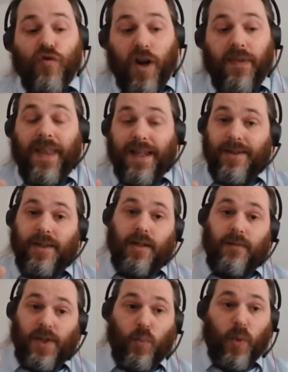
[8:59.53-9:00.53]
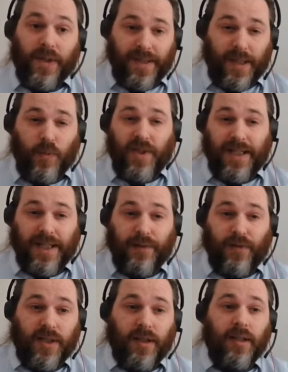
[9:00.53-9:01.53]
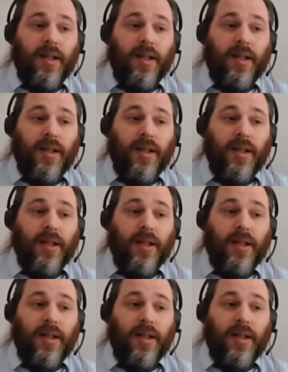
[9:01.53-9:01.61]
run that service once it was delivered.